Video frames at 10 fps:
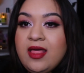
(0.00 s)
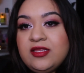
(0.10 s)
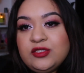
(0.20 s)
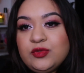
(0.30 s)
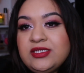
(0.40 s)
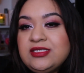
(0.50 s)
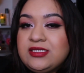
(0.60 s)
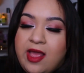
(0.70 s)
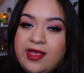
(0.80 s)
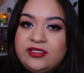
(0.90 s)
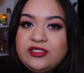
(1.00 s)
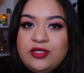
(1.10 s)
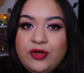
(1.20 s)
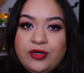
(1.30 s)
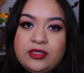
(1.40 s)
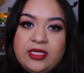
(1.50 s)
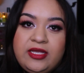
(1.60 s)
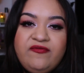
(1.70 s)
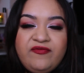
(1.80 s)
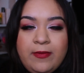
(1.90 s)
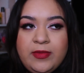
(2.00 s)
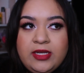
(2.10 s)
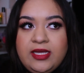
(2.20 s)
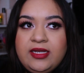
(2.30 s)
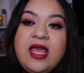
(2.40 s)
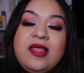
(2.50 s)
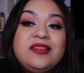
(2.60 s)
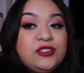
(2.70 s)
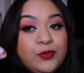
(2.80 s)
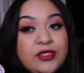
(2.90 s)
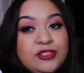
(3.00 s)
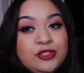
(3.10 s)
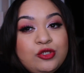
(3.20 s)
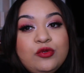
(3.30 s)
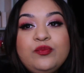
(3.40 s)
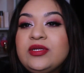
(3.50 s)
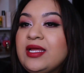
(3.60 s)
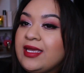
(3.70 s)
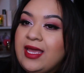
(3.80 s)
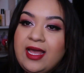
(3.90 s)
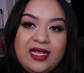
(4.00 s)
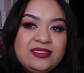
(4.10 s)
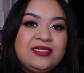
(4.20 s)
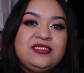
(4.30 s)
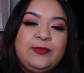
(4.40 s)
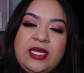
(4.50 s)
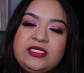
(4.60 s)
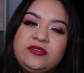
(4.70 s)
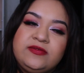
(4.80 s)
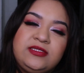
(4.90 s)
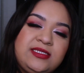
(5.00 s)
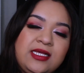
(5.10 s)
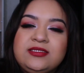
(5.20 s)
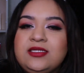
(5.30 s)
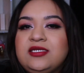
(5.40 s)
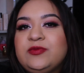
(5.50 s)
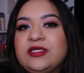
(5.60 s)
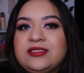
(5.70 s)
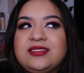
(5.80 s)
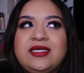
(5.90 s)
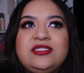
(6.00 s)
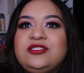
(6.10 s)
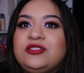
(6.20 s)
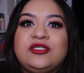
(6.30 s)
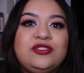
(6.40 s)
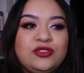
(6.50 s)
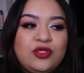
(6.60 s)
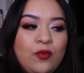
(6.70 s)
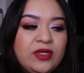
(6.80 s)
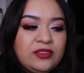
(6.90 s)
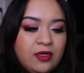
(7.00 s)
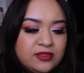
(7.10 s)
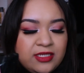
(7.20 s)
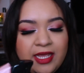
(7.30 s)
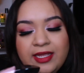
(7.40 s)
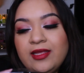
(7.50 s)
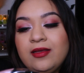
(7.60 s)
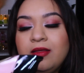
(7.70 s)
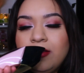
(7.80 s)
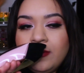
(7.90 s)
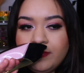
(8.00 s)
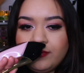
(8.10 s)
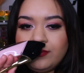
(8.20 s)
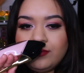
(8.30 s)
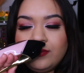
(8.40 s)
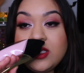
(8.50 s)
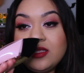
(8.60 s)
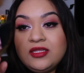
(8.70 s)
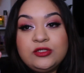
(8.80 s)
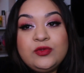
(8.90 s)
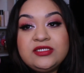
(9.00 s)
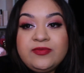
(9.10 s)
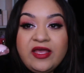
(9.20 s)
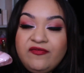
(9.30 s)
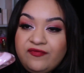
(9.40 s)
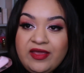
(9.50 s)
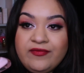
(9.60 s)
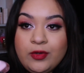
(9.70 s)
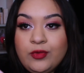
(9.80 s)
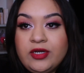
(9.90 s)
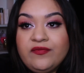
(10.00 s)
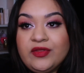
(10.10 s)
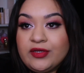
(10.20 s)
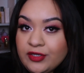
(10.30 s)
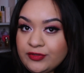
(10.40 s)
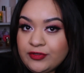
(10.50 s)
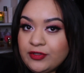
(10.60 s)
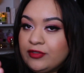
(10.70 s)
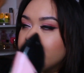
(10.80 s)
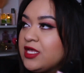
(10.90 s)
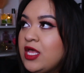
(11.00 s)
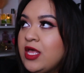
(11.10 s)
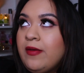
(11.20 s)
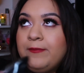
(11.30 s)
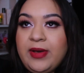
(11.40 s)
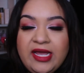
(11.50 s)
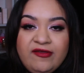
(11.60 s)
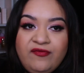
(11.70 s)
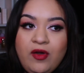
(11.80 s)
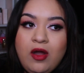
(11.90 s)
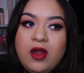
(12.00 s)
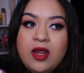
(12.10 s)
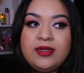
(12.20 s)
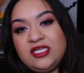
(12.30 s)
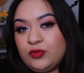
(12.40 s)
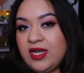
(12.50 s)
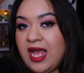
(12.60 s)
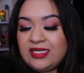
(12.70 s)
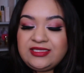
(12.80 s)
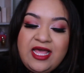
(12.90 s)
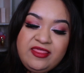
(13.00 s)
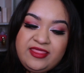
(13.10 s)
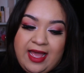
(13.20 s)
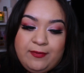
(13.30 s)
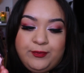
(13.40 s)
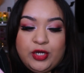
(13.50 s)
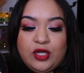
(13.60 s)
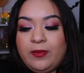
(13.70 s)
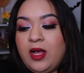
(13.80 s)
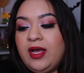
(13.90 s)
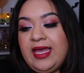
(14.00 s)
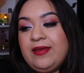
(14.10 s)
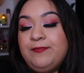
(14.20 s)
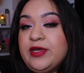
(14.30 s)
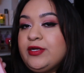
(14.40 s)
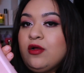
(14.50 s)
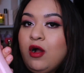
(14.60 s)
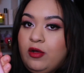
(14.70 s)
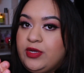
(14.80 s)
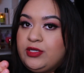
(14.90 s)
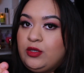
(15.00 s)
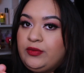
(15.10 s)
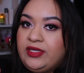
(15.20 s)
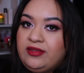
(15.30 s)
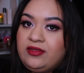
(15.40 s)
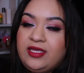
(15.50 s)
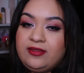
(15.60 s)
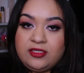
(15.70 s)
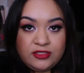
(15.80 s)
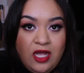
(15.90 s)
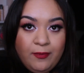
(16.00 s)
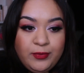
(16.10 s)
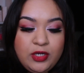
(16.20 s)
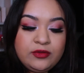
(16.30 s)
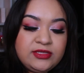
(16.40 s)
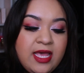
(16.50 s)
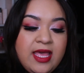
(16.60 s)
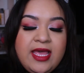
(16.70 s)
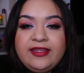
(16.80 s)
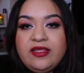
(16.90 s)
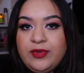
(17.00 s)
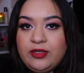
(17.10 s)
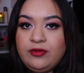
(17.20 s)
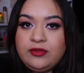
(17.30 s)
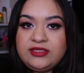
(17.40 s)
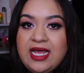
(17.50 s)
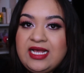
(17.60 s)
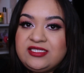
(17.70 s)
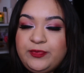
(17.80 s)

this one is nice, girly, feminine. This one is too, but like it has a splash of sexiness because it's just so intoxicating. This one is my favorite one of the Good Girls by far. This one has that bergamot and bitter almond note in the top notes. In the middle notes it has